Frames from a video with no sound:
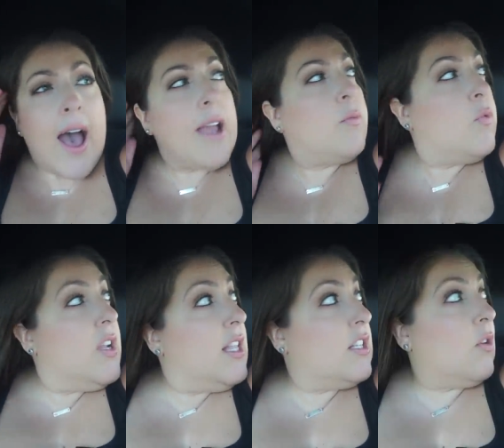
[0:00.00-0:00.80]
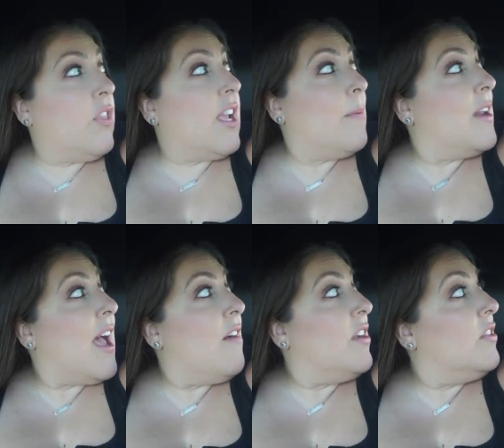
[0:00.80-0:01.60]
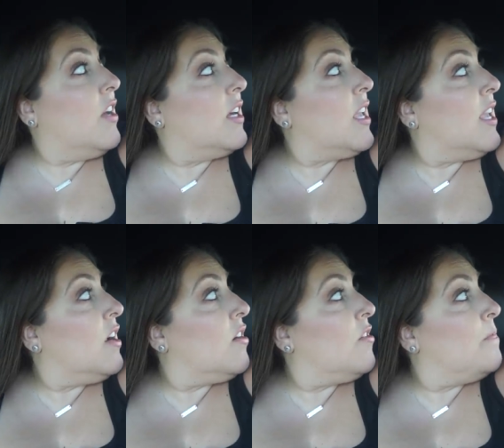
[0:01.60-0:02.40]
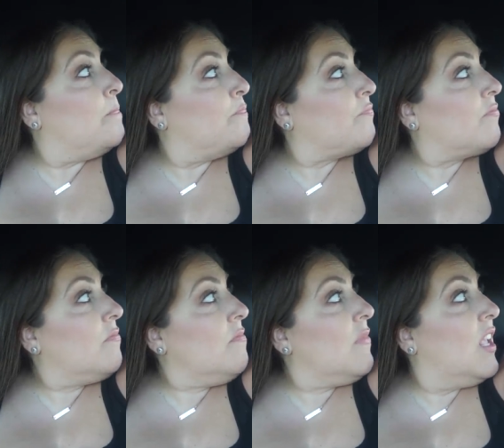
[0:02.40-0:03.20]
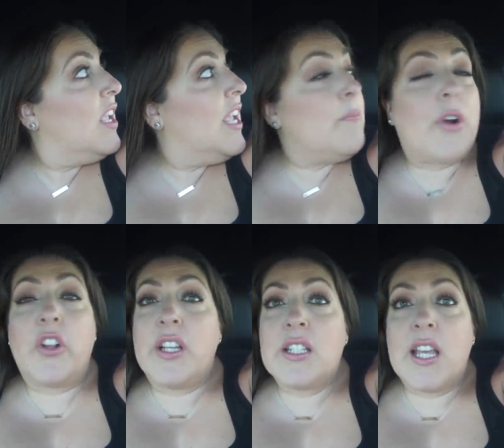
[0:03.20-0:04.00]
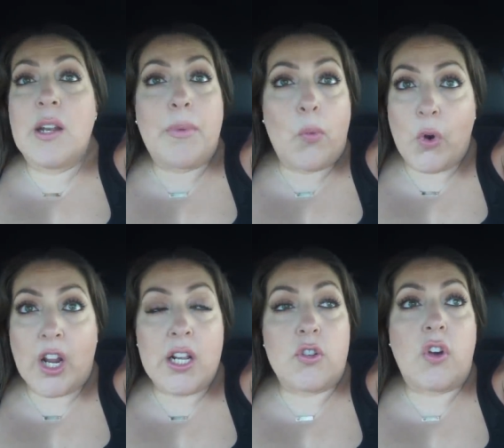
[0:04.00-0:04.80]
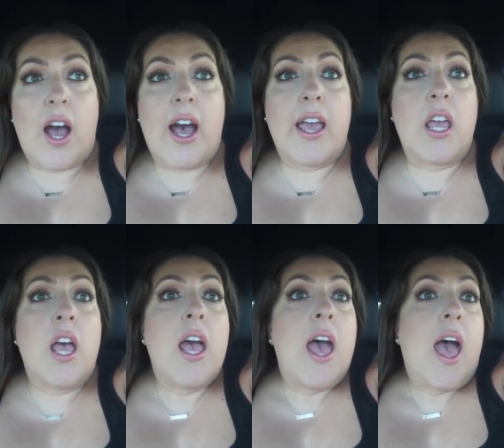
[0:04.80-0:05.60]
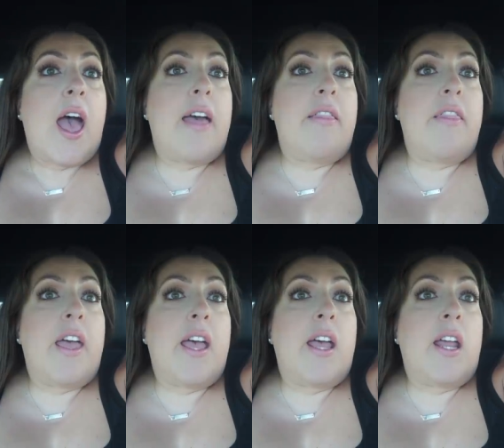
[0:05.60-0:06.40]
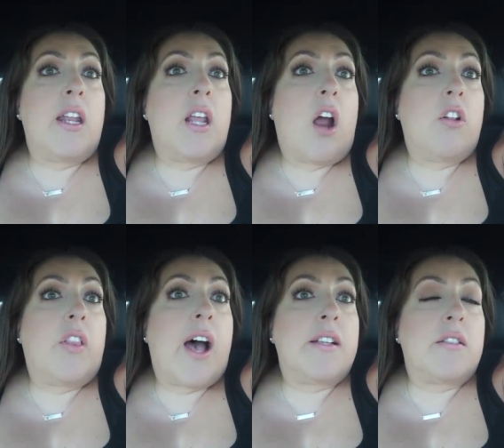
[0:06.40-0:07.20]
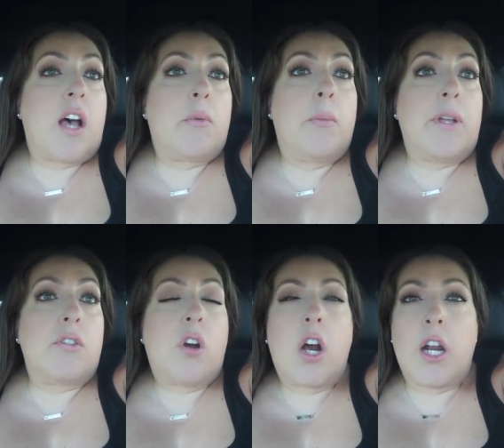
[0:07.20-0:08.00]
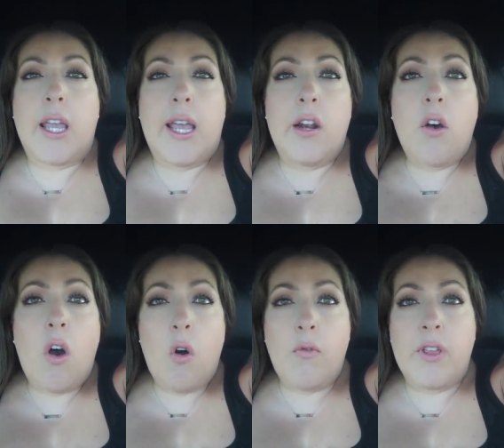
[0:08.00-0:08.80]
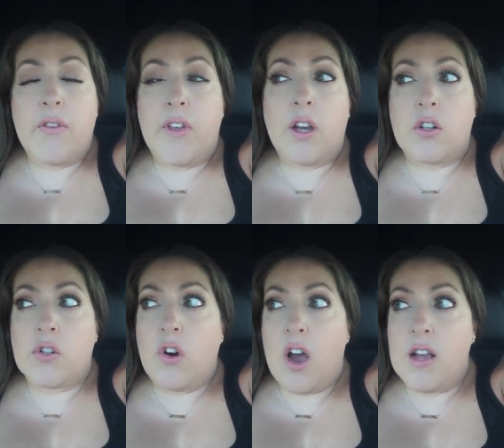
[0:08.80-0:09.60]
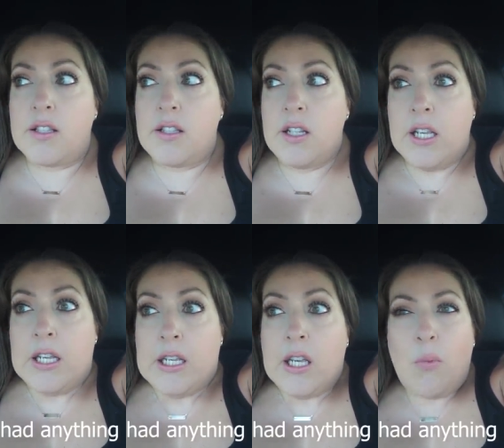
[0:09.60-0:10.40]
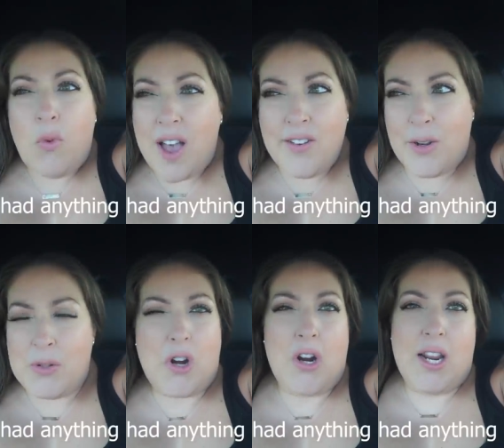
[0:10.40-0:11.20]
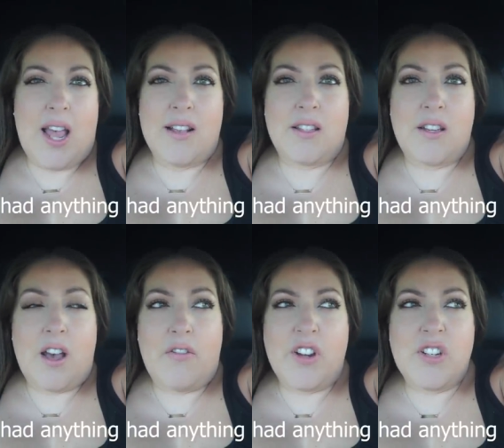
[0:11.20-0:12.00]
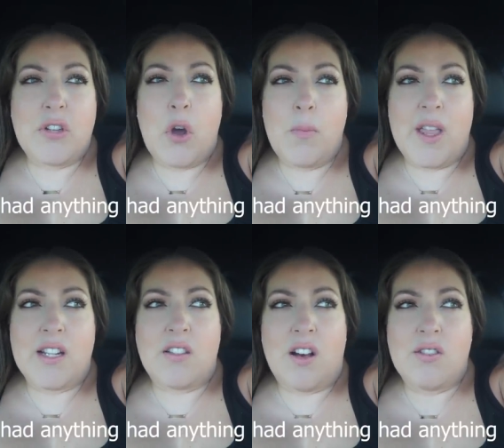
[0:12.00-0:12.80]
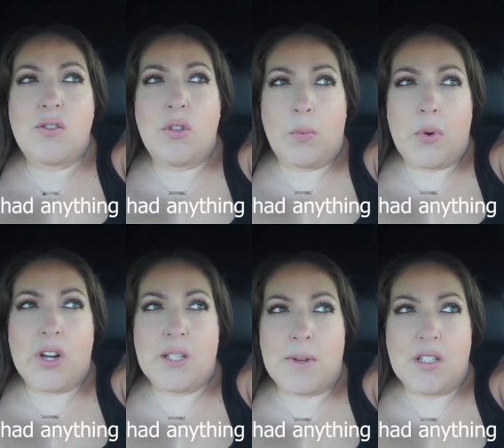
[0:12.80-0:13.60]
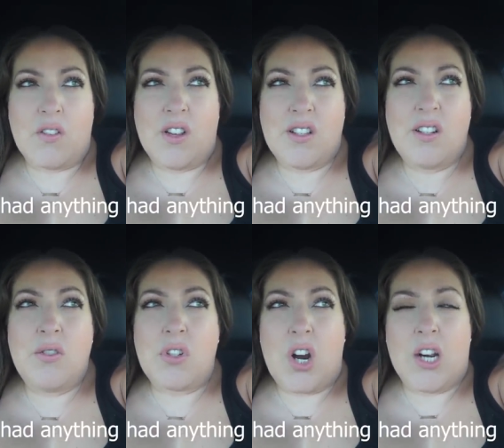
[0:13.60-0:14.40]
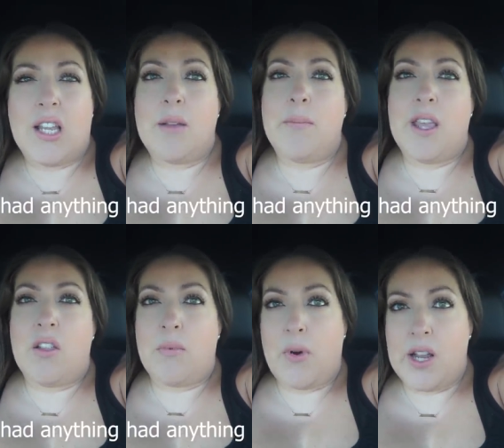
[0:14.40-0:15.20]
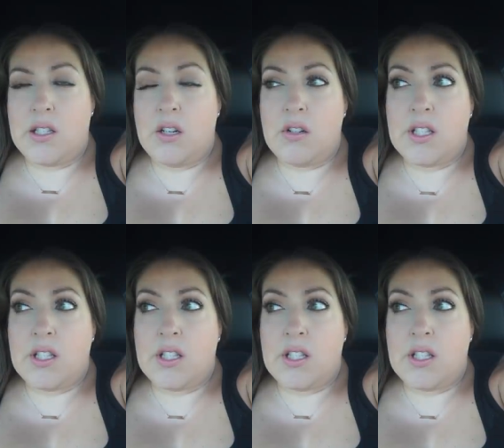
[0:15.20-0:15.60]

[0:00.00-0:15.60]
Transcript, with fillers: I really don't think I'm going to have any luck here in Burlington, but we're going to try. And then our last stop will be Target and hopefully, fingers crossed, well, I know Target has stuff. I just hope that it's not super expensive because I know Target can be on the pricier